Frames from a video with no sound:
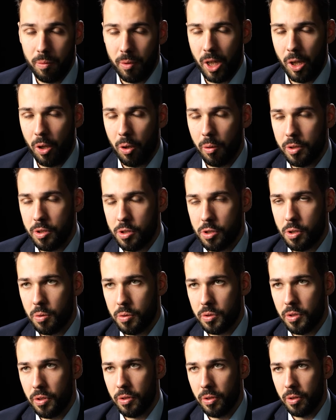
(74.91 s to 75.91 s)
he always
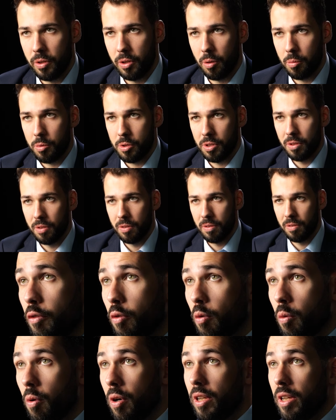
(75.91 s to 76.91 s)
chose the third option.
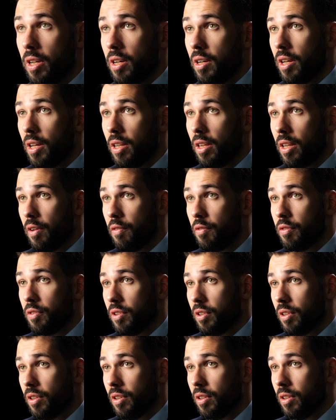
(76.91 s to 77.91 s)
For 1 year, he
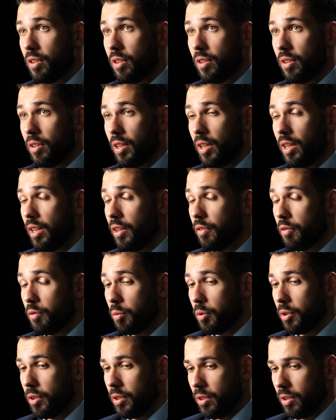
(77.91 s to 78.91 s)
lived
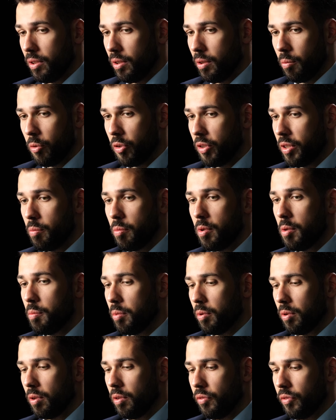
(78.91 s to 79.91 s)
with the
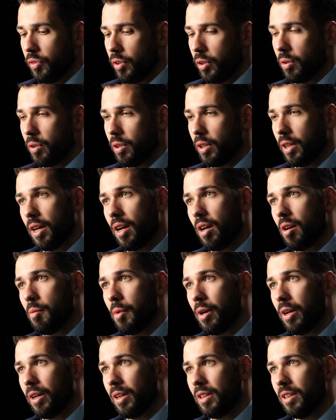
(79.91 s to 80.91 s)
people of
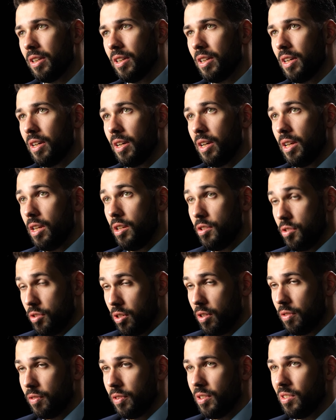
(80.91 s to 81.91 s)
Nagorno-Karabakh. He
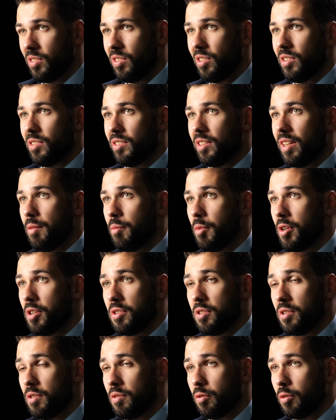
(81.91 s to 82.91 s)
served as the state
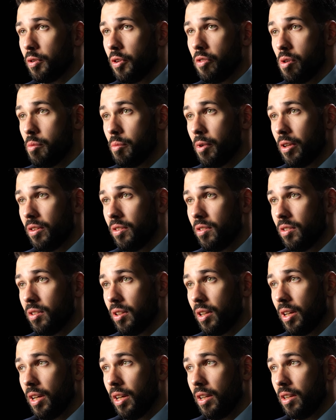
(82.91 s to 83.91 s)
minister for 3
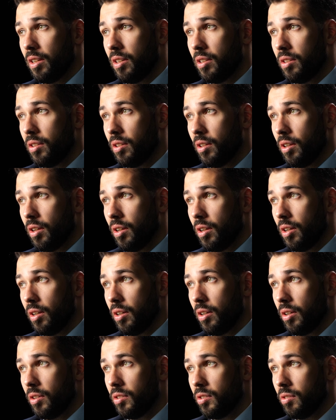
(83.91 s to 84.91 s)
months, and
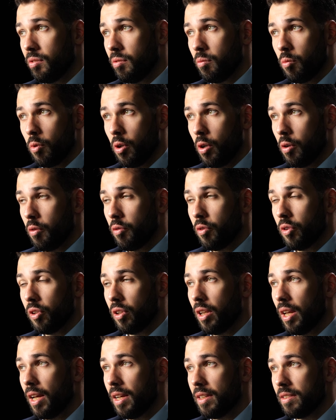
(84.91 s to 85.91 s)
for
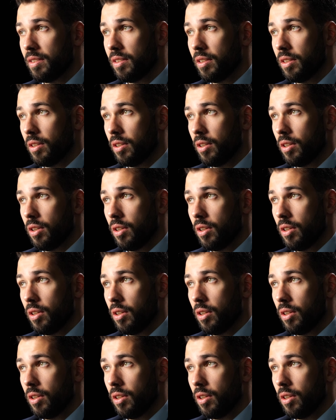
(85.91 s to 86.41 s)
the last